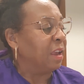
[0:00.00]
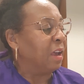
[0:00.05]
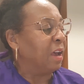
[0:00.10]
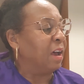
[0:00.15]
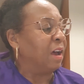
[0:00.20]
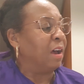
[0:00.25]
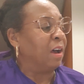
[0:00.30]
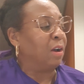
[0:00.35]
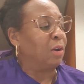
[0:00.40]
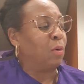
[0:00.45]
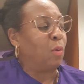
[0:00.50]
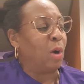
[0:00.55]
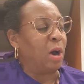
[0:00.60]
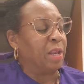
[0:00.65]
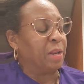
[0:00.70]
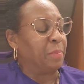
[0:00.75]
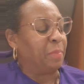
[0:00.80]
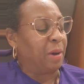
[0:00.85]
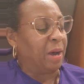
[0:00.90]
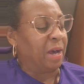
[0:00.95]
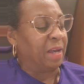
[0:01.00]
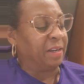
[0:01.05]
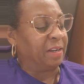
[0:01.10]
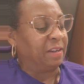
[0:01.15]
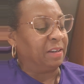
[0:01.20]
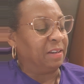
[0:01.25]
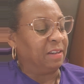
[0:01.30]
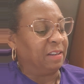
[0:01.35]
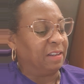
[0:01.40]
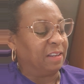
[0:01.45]

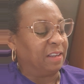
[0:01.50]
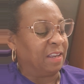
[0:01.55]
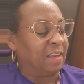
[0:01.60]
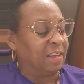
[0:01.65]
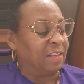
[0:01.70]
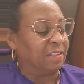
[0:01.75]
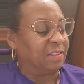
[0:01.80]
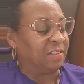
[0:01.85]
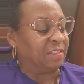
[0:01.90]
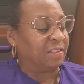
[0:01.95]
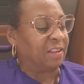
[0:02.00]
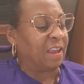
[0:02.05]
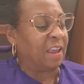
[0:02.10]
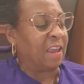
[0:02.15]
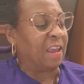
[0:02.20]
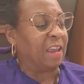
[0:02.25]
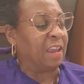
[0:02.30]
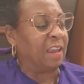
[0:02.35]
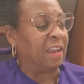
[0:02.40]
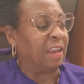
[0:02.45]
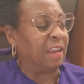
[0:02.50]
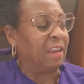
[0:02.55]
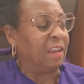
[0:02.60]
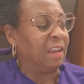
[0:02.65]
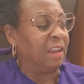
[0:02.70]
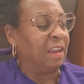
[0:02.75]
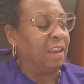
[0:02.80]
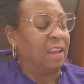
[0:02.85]
guanabana. It's I